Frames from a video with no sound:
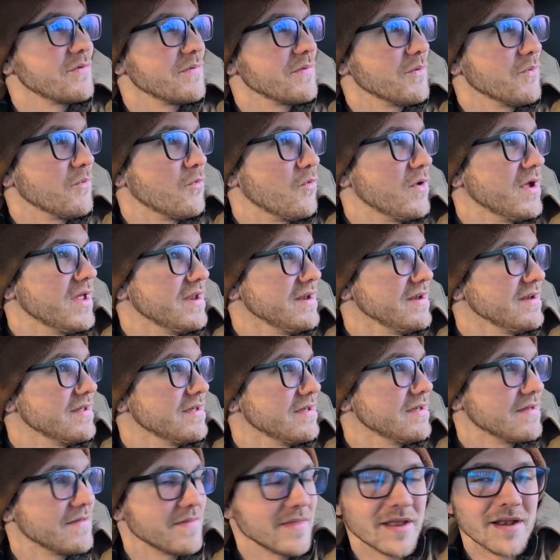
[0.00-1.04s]
The wind
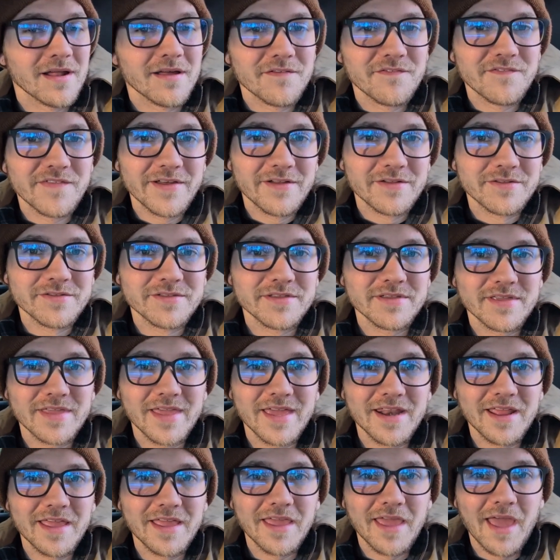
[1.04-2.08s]
that I felt
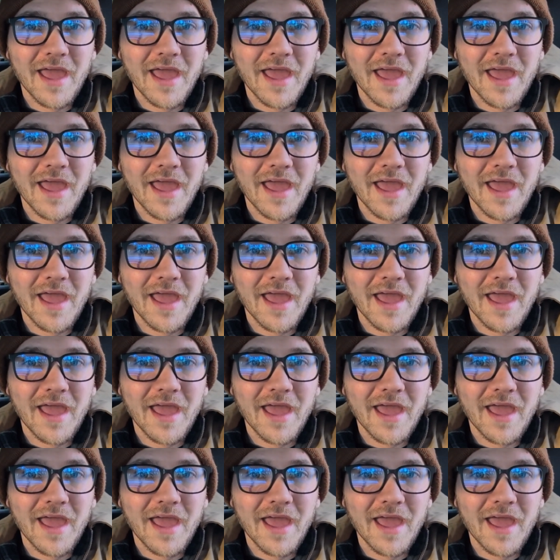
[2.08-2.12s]
getting